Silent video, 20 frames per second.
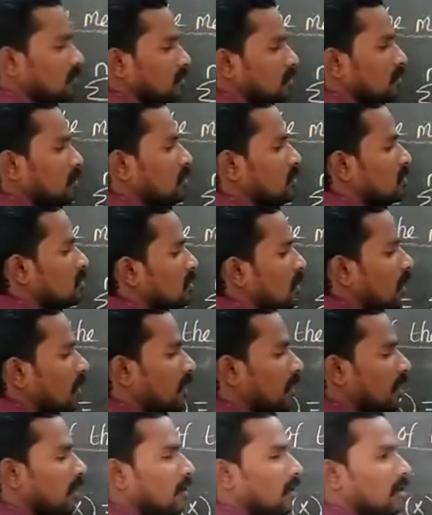This is
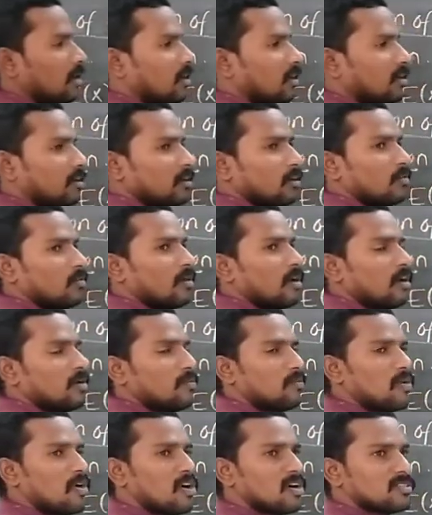already learned
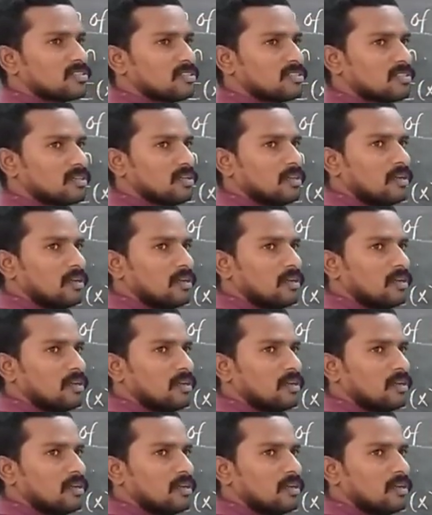our past.